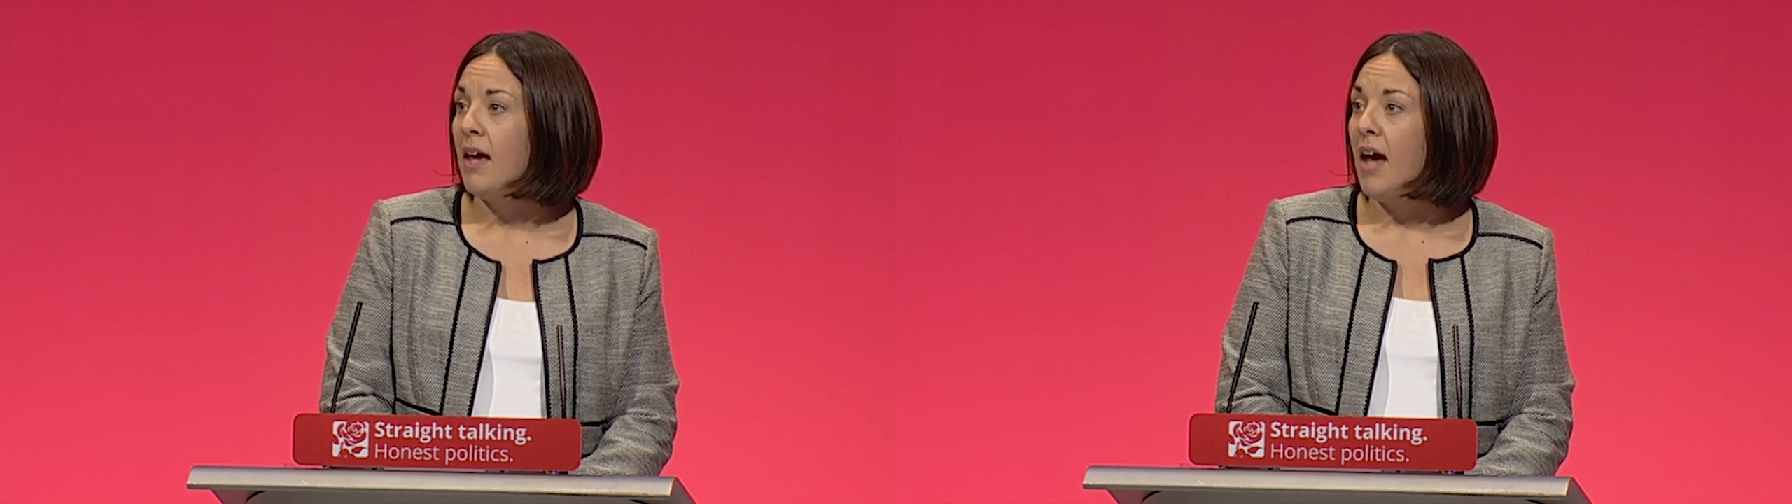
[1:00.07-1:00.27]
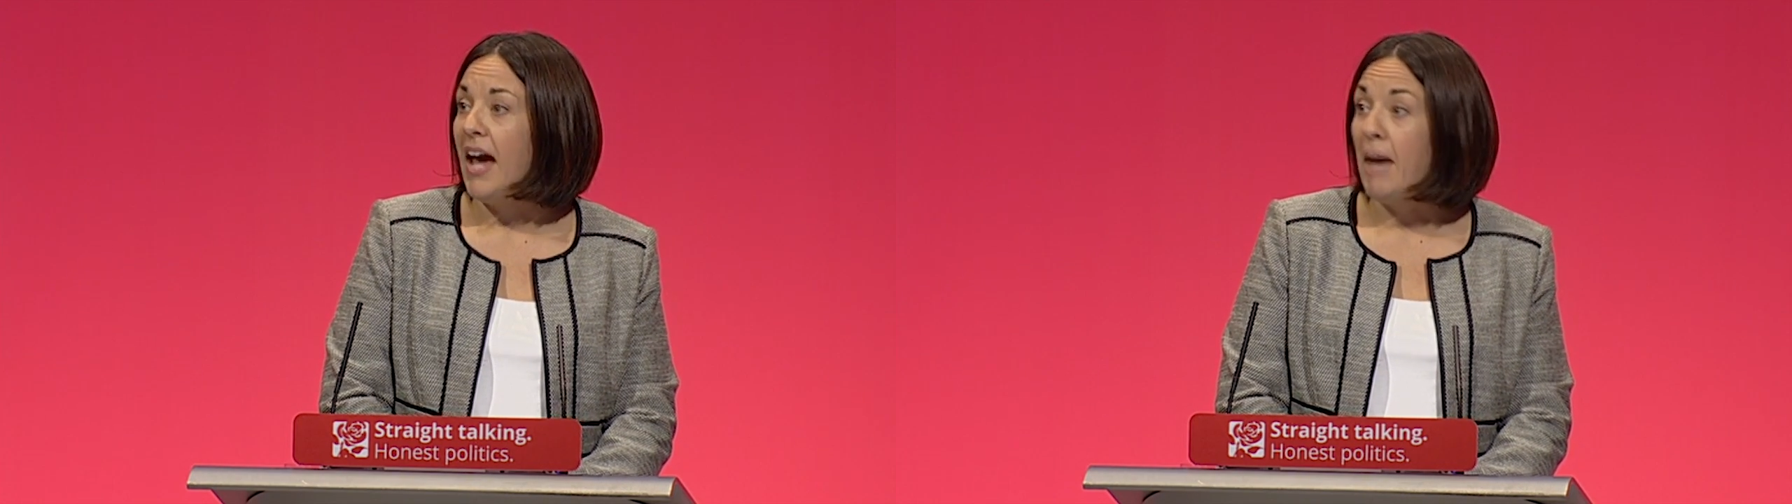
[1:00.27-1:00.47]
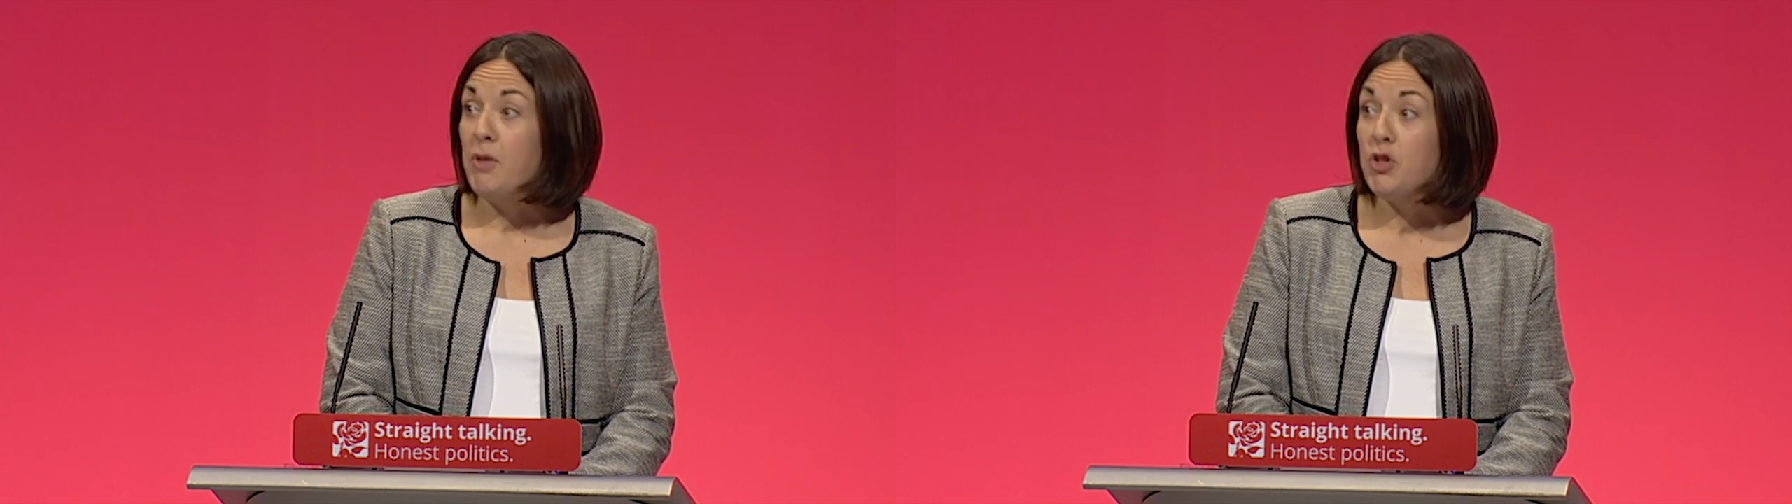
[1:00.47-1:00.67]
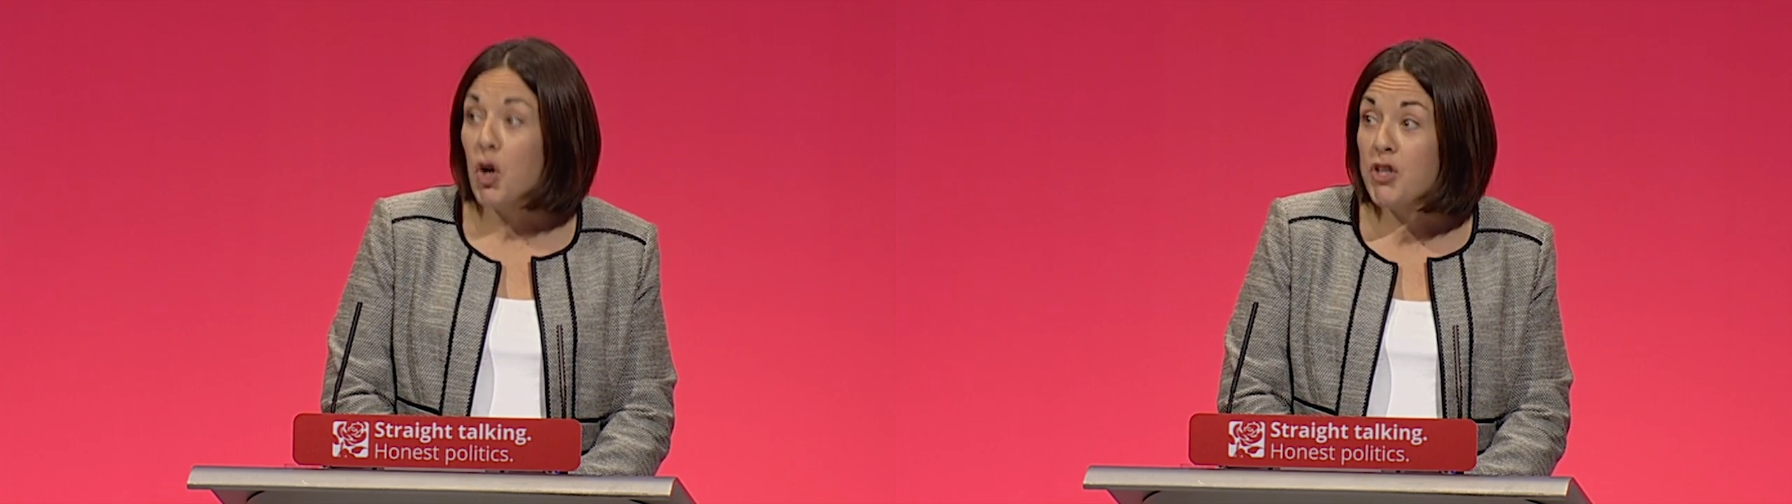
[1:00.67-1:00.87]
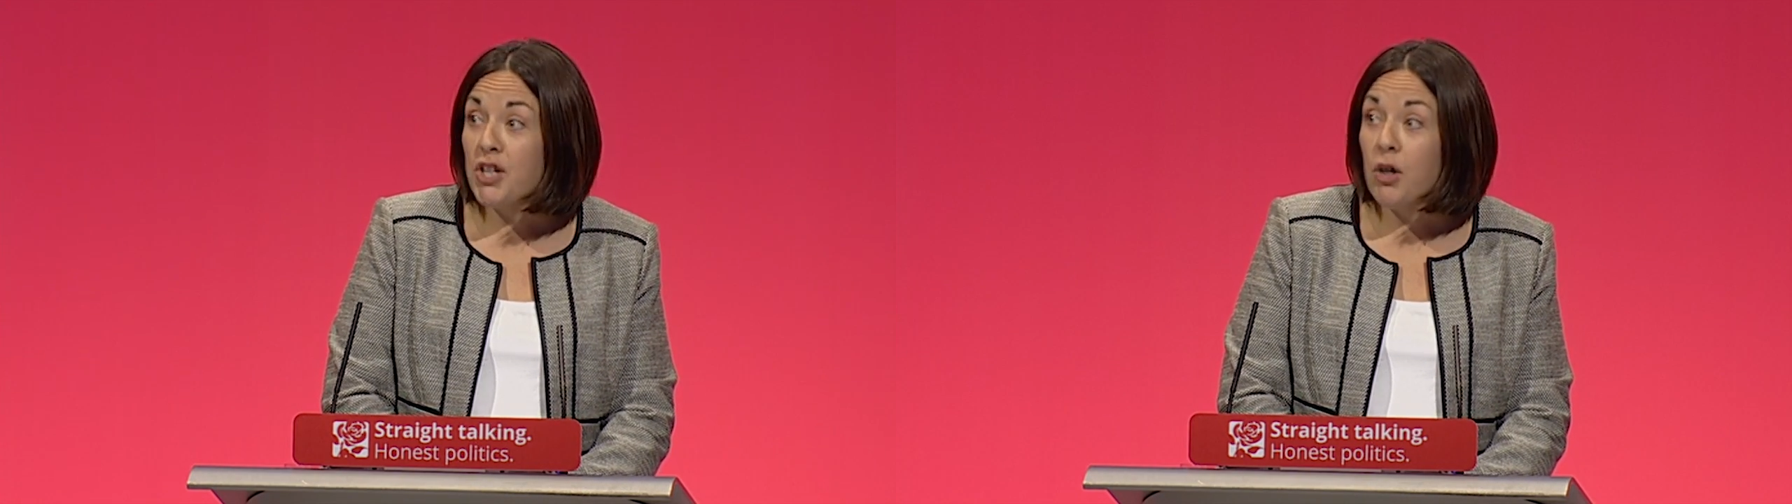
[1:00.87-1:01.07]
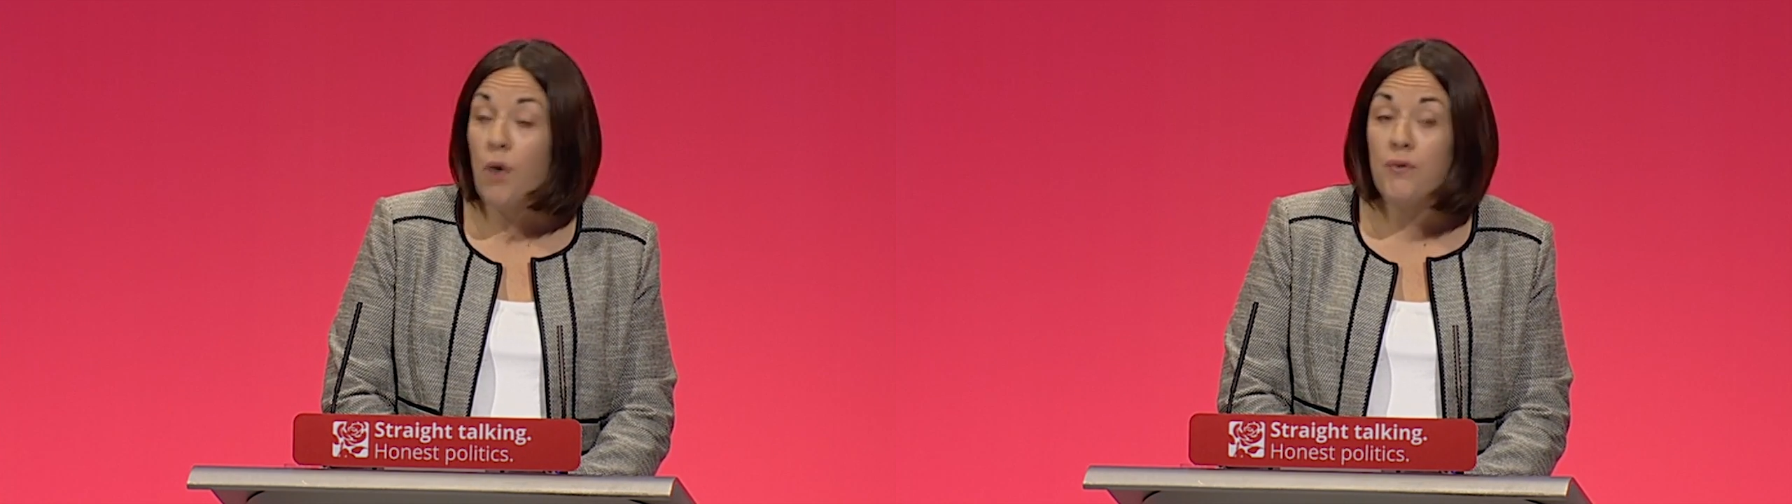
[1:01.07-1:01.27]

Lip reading: I am the daughter of